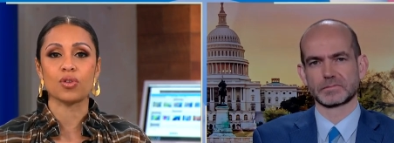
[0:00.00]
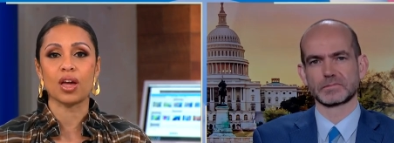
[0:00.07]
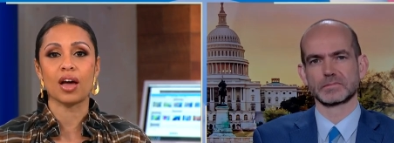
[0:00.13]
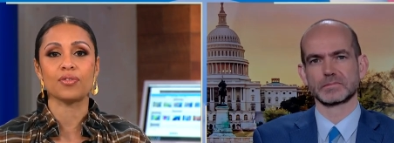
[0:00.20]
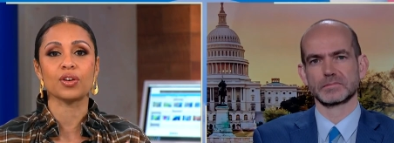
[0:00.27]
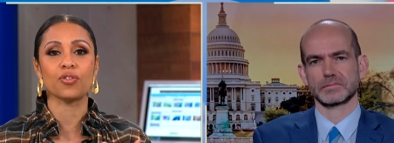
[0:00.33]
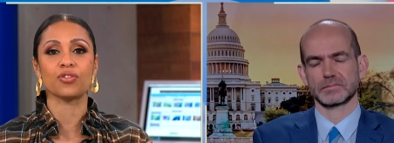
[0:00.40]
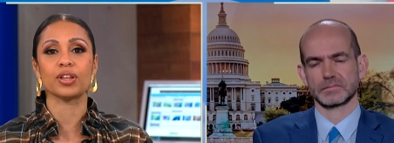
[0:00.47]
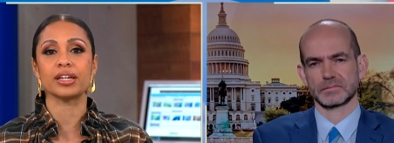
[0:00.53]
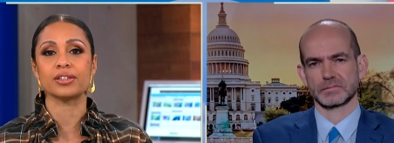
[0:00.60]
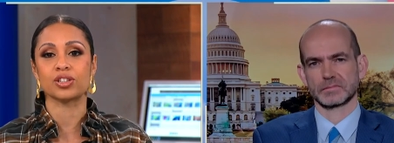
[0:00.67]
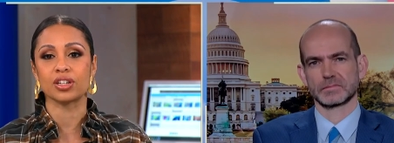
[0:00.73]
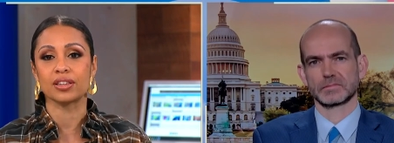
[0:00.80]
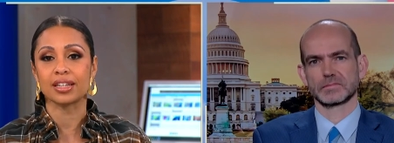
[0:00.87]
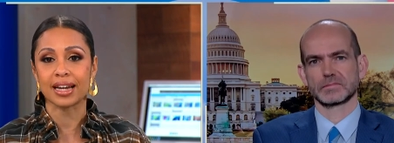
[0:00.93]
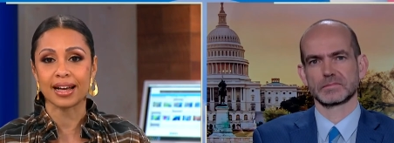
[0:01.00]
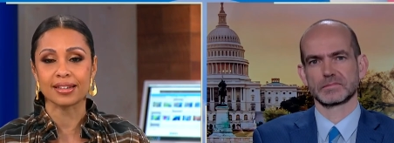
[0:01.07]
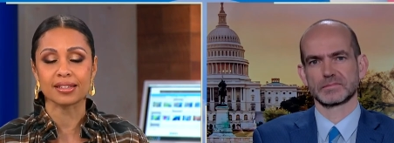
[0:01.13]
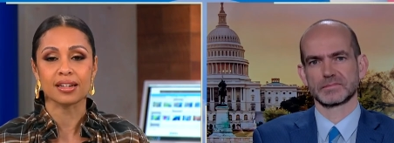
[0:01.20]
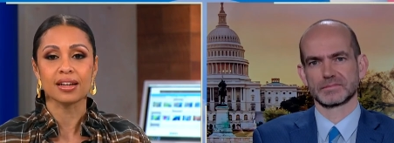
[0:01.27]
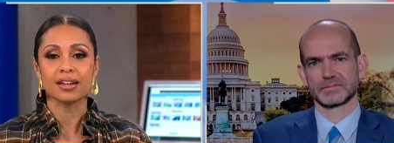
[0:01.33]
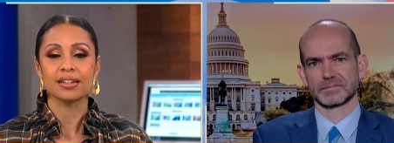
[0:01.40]
Speaker 1: We have inflation that
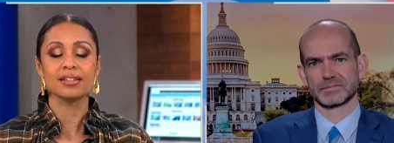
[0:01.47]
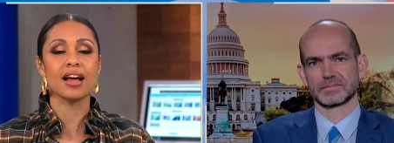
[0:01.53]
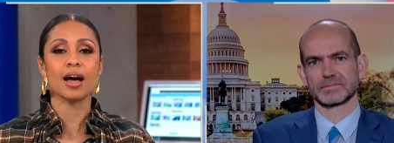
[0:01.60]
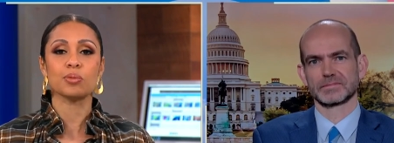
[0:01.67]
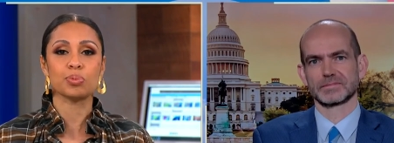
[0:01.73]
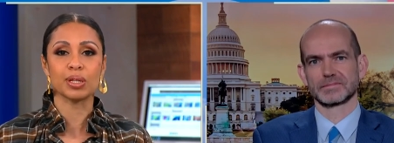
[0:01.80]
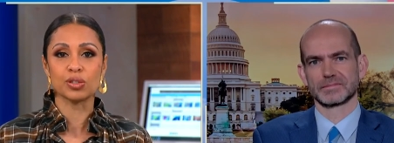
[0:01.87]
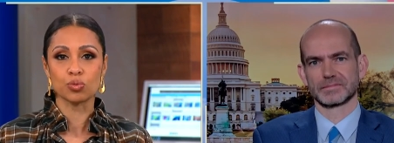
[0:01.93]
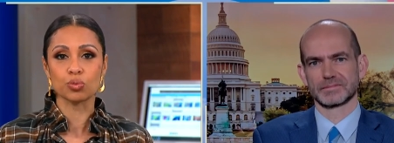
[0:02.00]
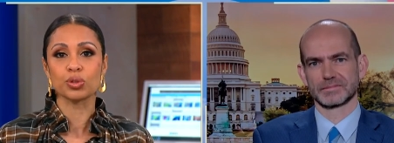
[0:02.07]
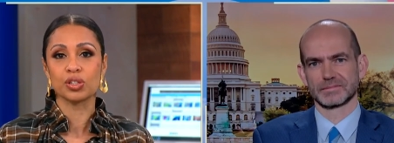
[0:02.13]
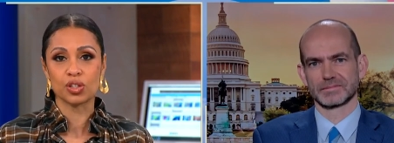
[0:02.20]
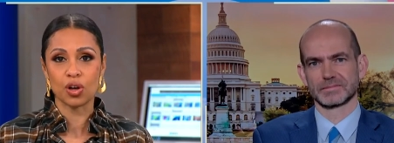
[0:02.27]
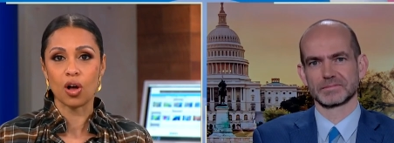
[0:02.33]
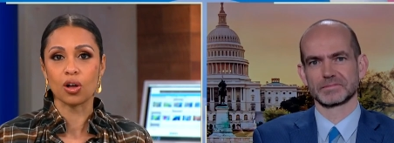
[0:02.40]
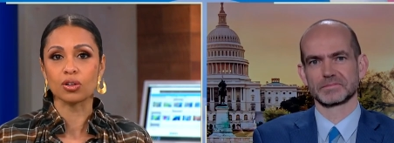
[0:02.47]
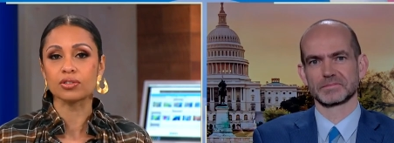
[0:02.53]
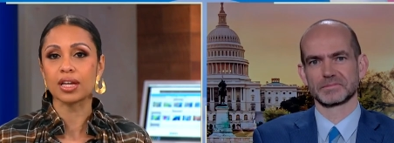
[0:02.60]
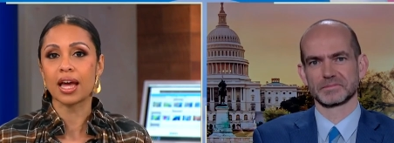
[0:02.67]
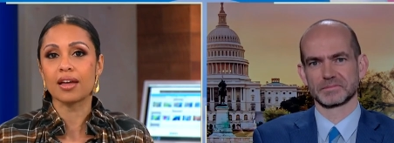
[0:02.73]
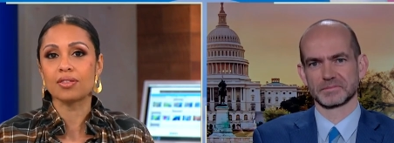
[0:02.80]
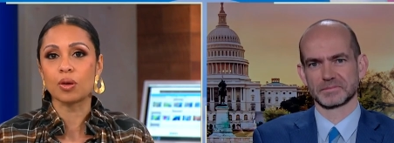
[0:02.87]
has not been
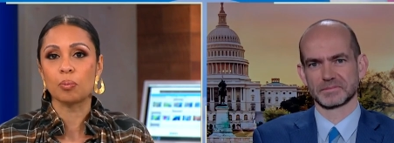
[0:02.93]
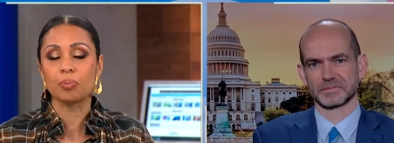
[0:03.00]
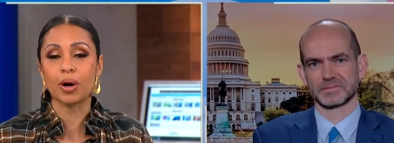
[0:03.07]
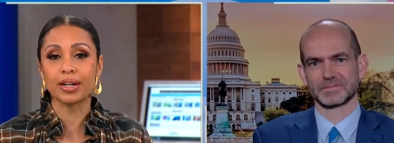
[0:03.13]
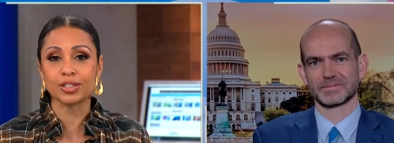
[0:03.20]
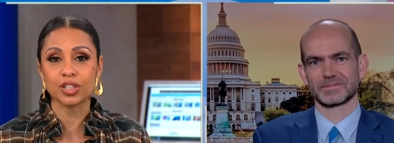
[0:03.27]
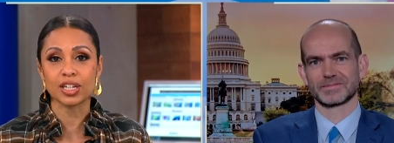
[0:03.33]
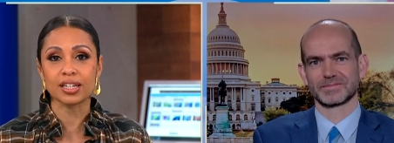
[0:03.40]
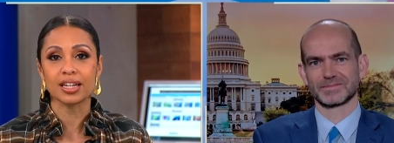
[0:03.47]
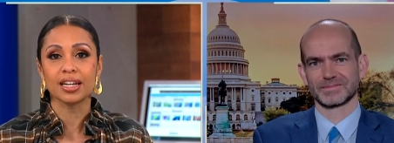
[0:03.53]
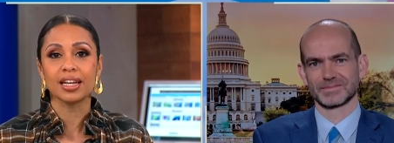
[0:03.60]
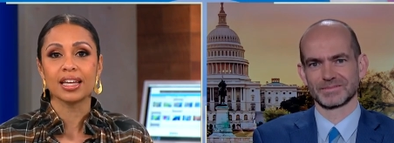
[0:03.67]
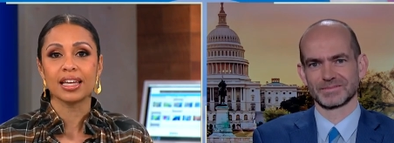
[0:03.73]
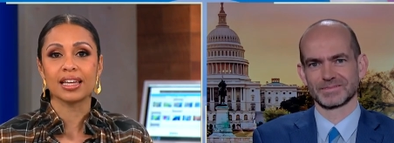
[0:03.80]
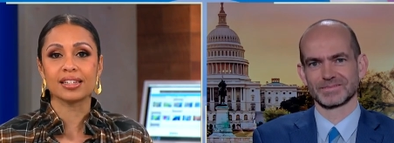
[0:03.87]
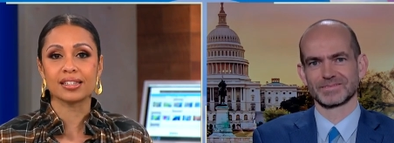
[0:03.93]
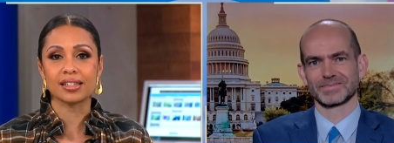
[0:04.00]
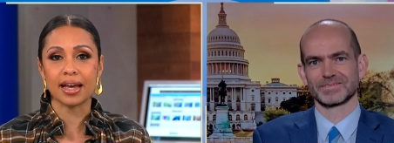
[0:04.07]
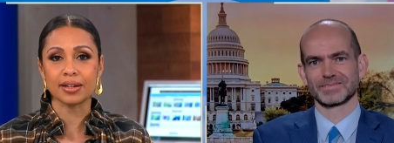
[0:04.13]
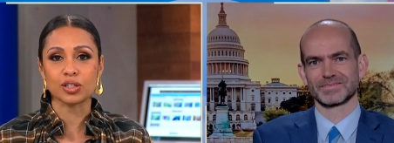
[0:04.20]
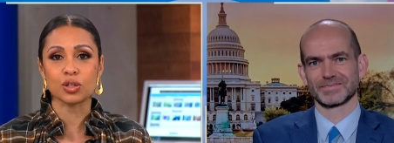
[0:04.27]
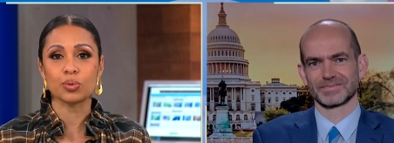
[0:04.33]
resolved, and the budget is
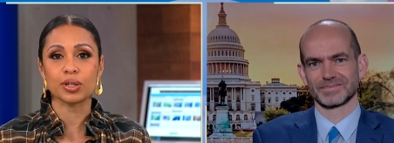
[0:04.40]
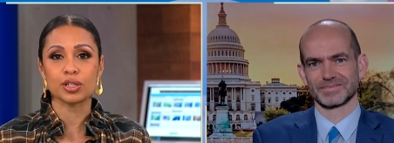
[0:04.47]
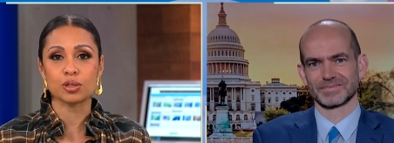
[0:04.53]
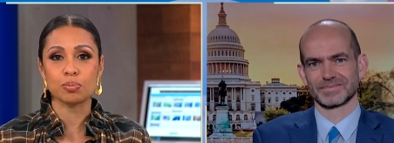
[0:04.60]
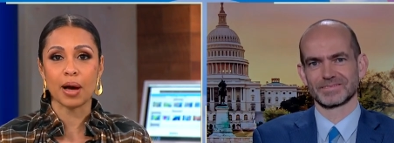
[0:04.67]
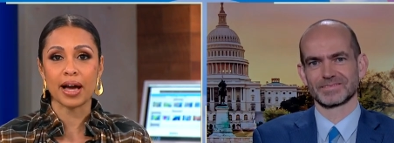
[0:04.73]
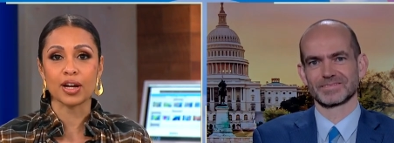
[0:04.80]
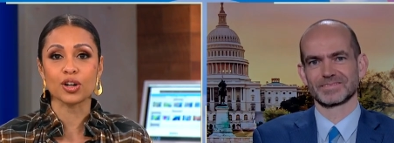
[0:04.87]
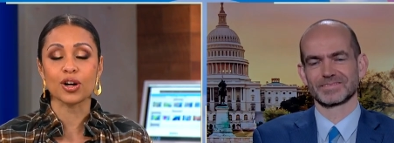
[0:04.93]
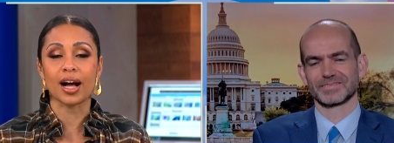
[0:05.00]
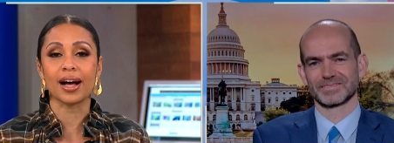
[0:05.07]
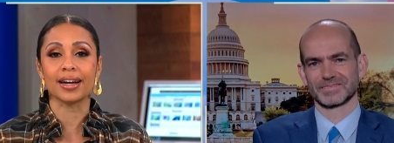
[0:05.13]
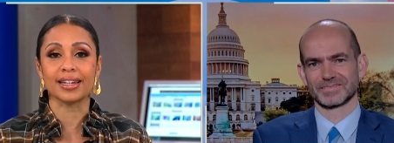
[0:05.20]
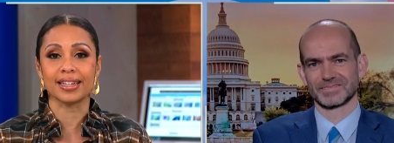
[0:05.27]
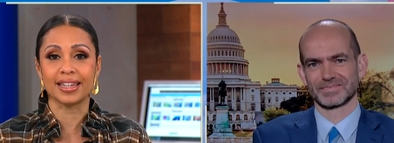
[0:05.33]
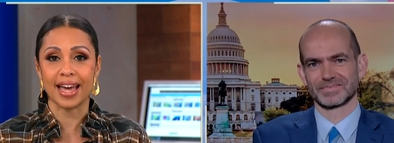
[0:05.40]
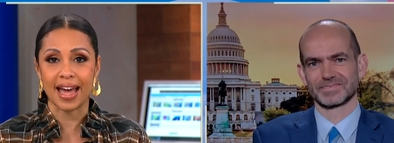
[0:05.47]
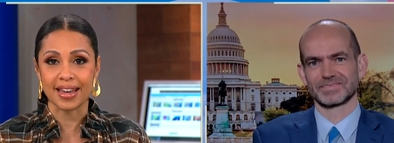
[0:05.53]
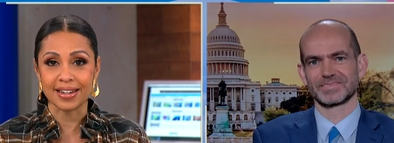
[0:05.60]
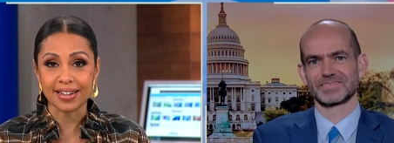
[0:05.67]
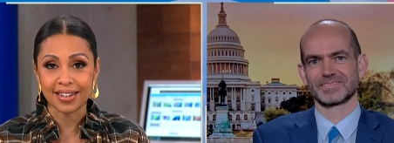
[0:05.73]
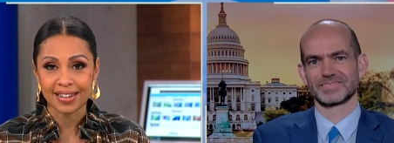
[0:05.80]
set to expire
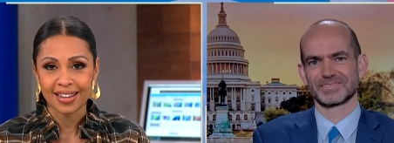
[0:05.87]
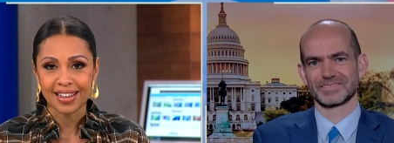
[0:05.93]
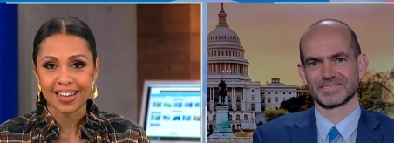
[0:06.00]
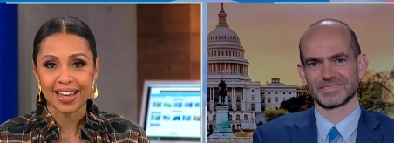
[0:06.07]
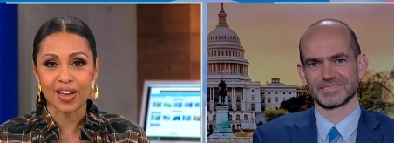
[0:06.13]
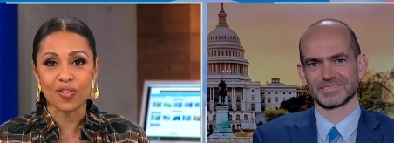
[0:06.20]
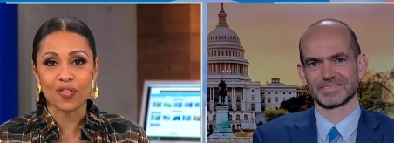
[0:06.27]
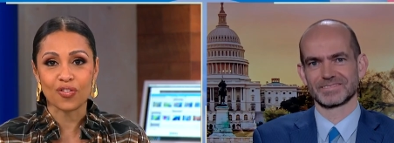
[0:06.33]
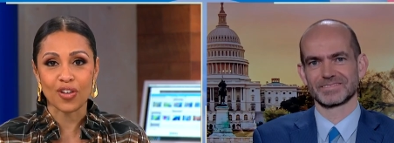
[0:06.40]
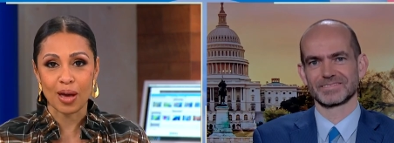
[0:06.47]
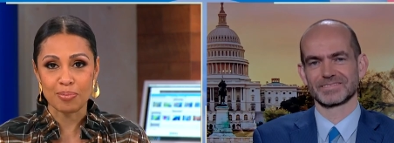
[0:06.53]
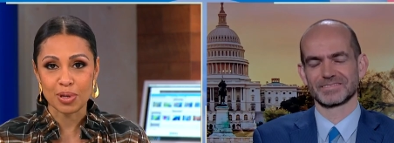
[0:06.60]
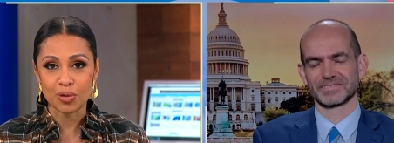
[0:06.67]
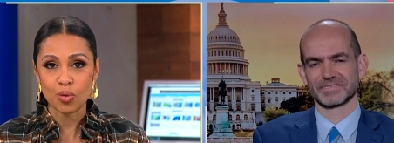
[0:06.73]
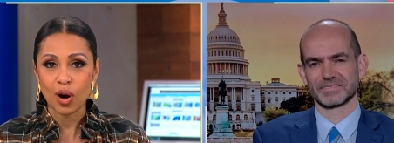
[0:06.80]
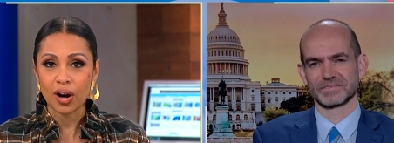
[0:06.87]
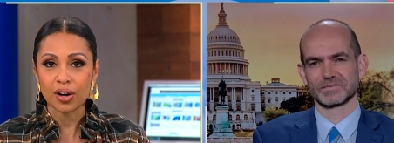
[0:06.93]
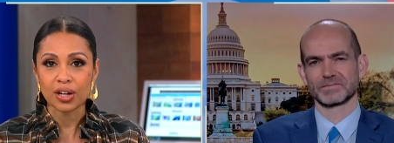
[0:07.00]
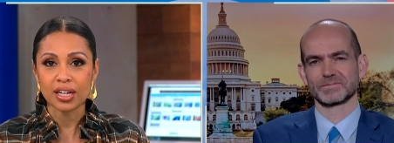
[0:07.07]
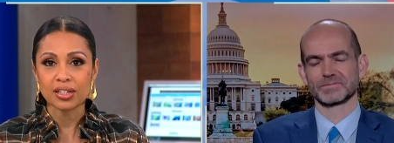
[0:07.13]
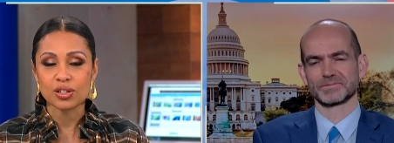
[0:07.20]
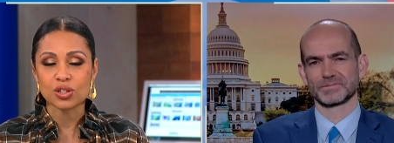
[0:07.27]
again in
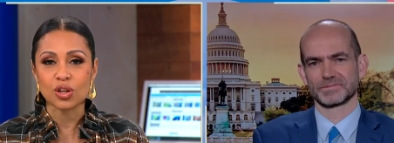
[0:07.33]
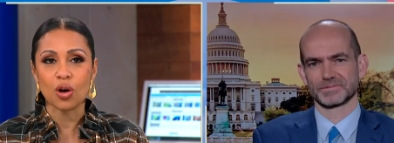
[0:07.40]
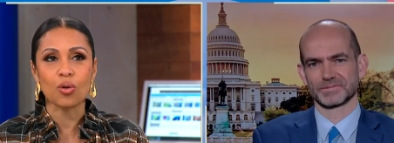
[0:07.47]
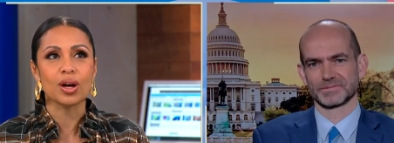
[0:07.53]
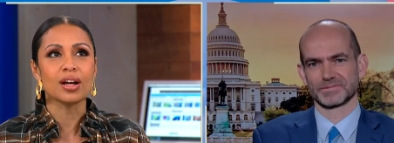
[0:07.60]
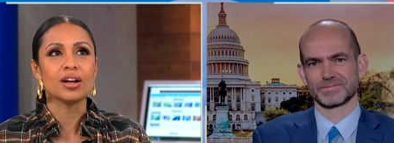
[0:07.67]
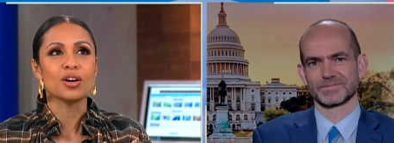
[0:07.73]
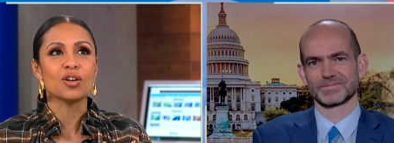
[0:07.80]
February. So